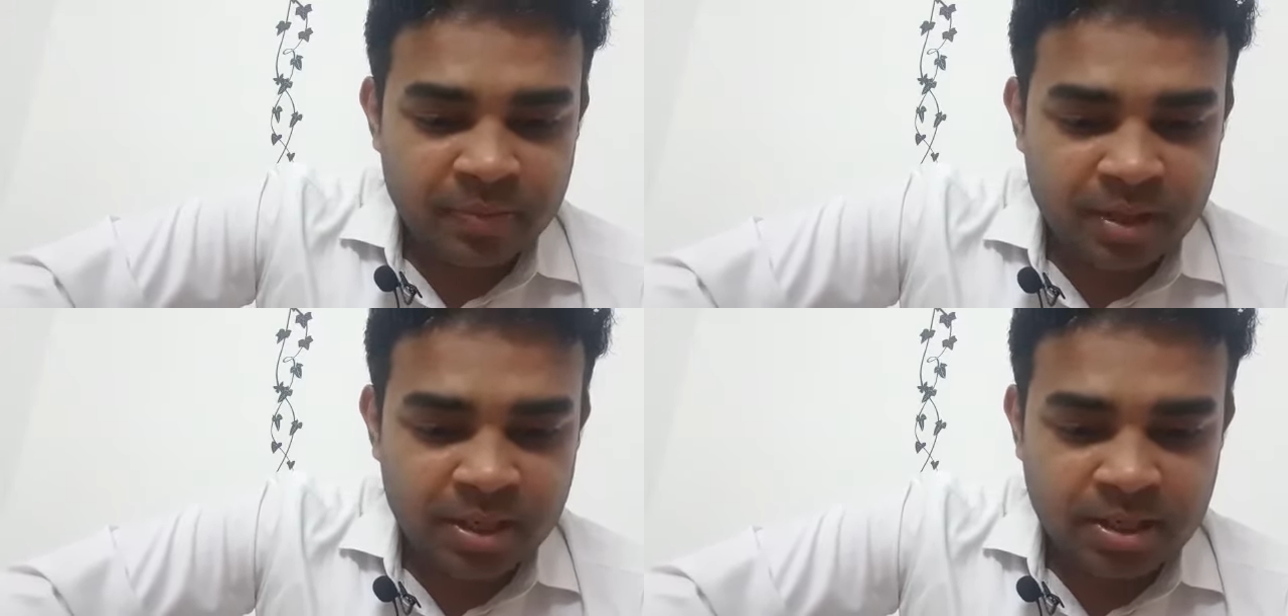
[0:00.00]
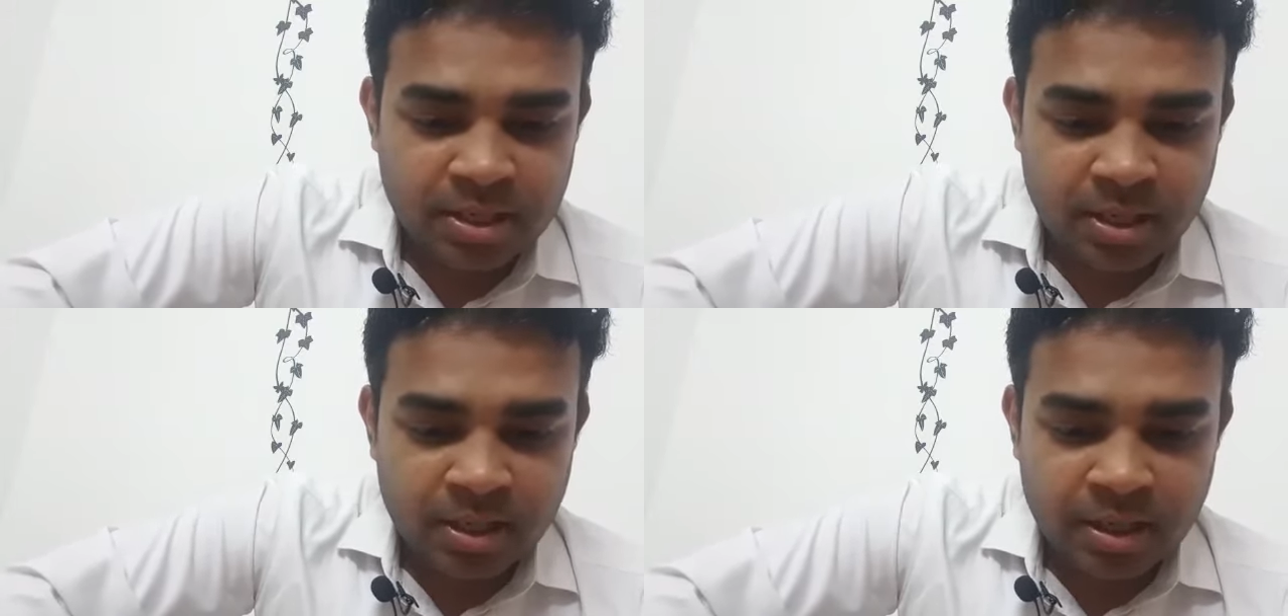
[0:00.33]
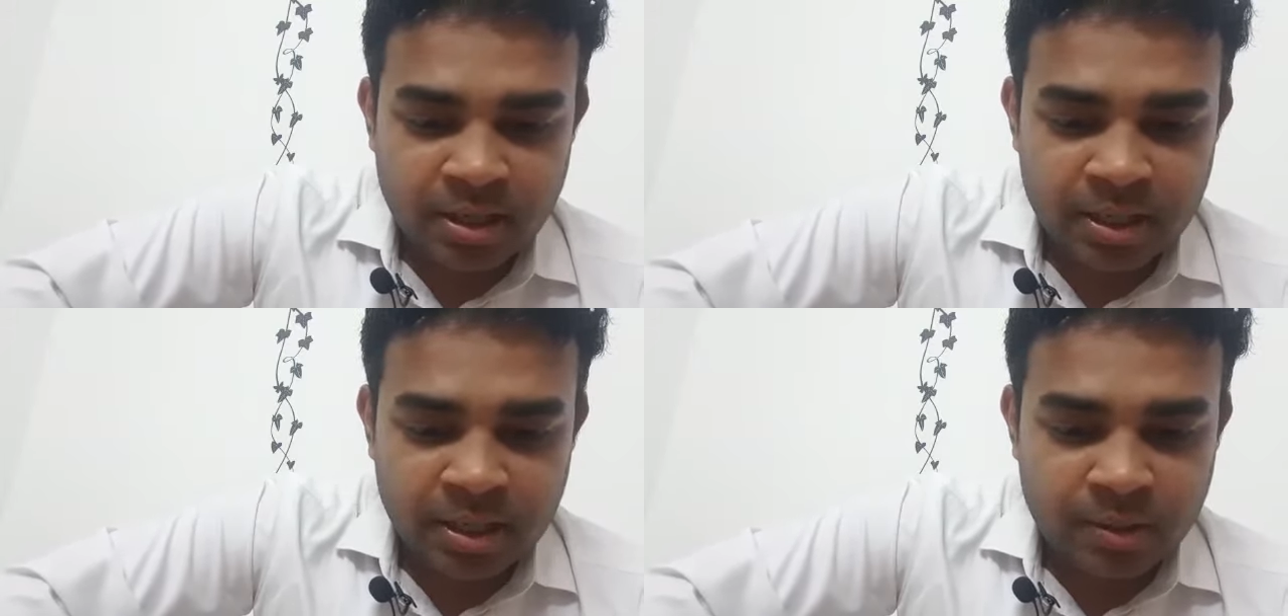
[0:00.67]

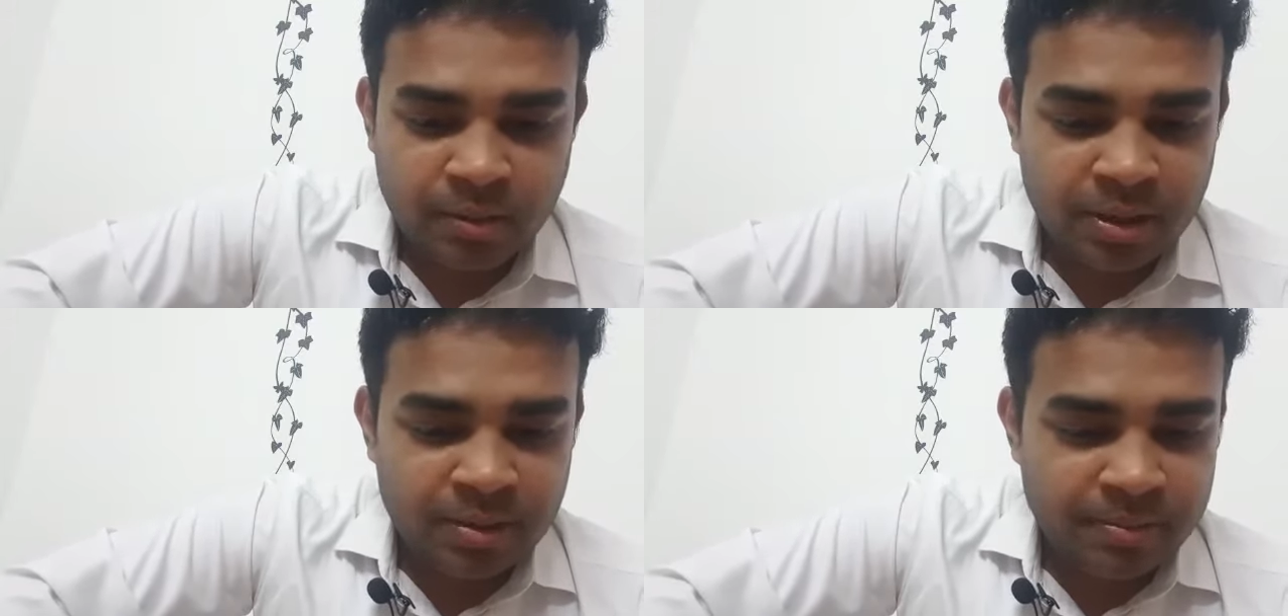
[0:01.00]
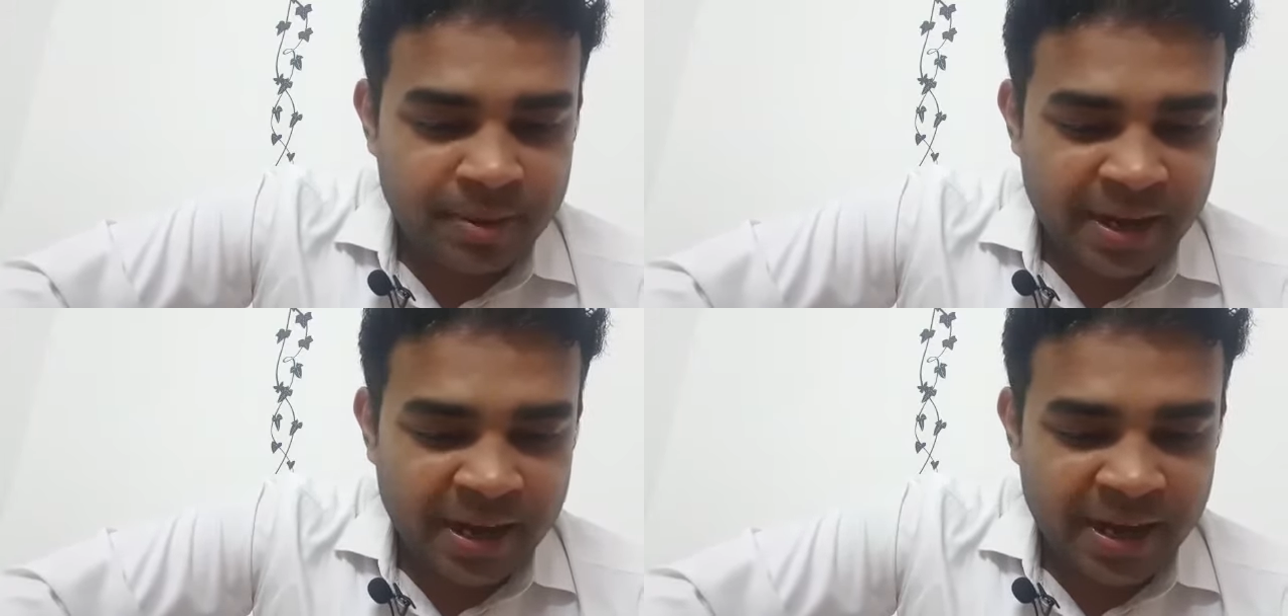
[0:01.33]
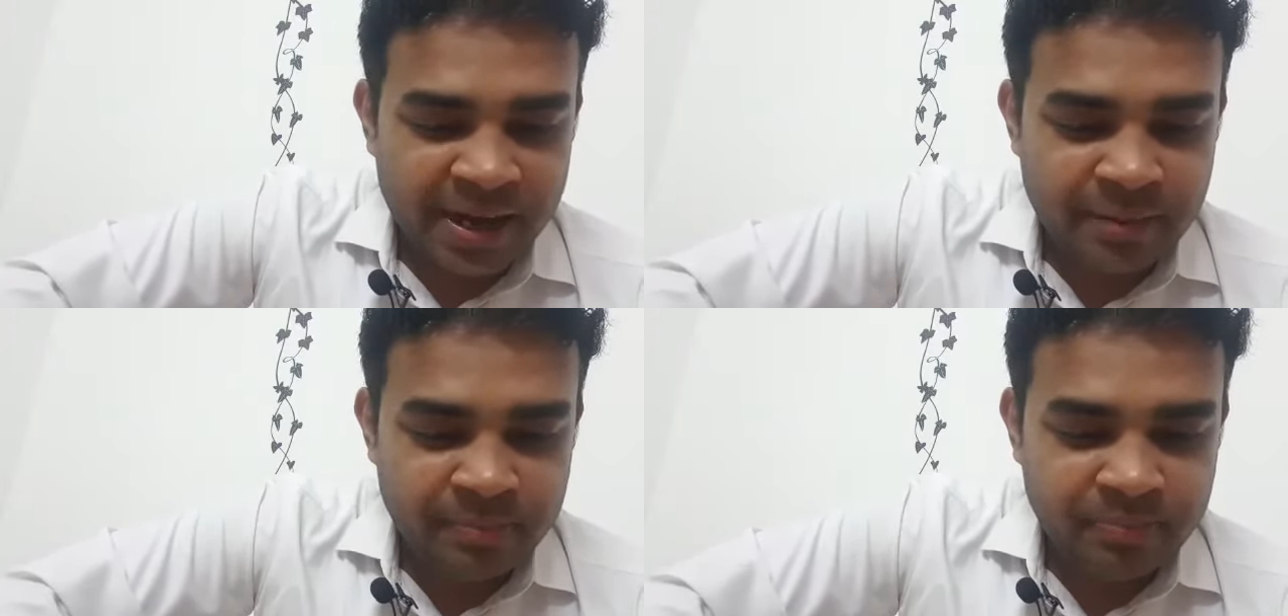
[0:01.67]
equal
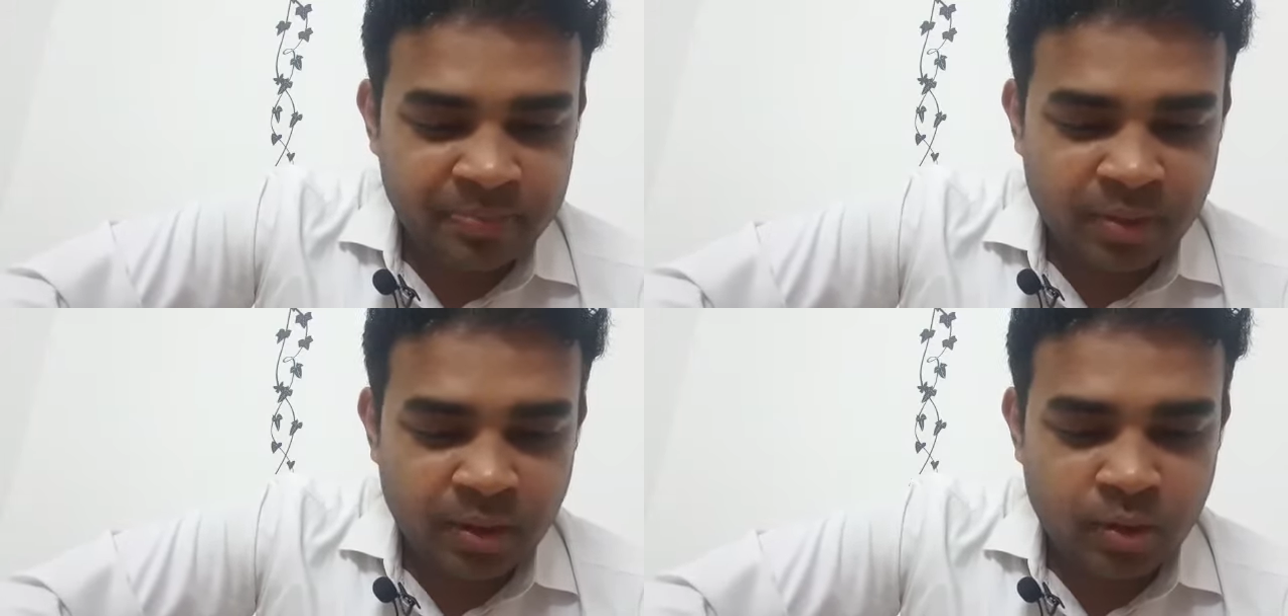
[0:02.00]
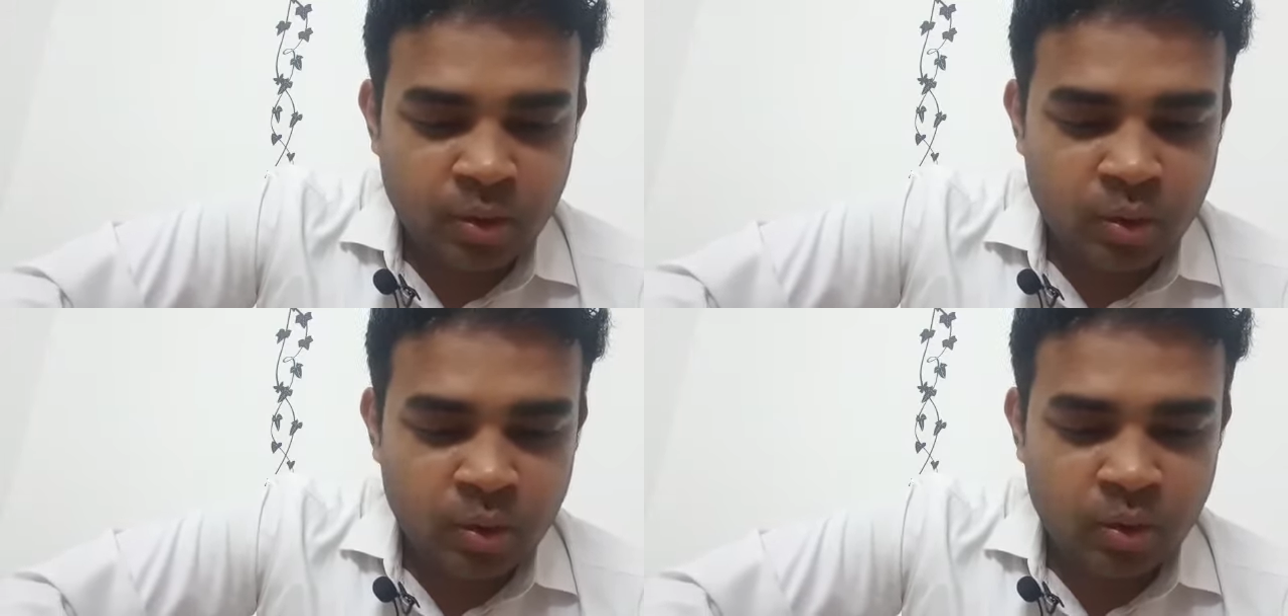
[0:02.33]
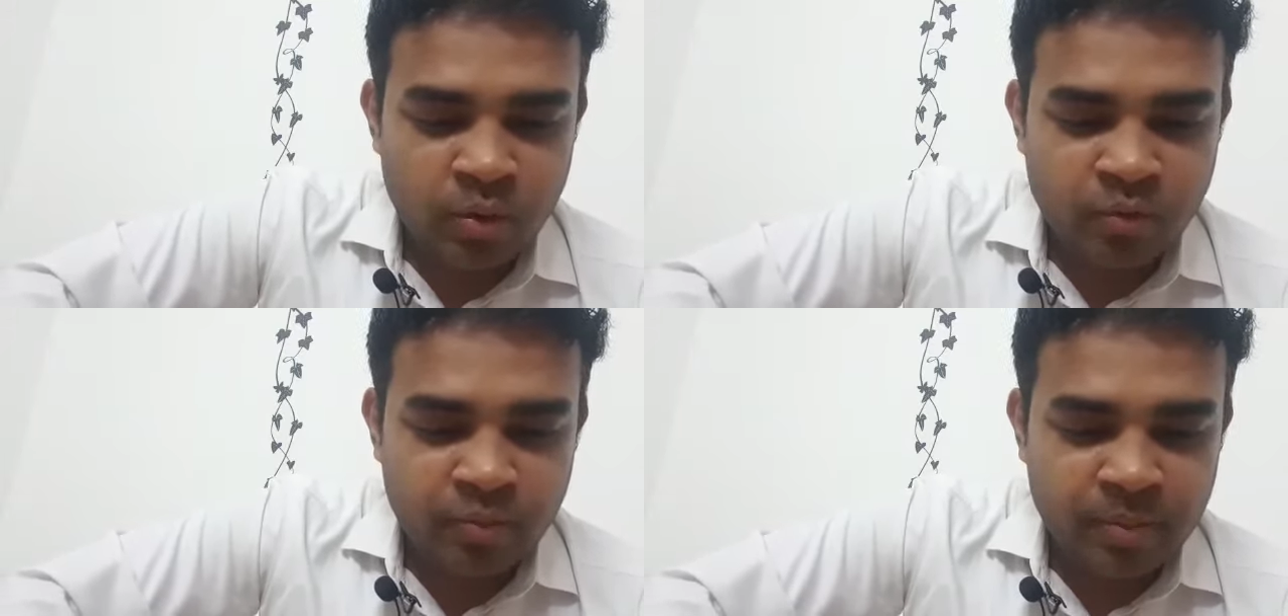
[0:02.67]
bread, the loaf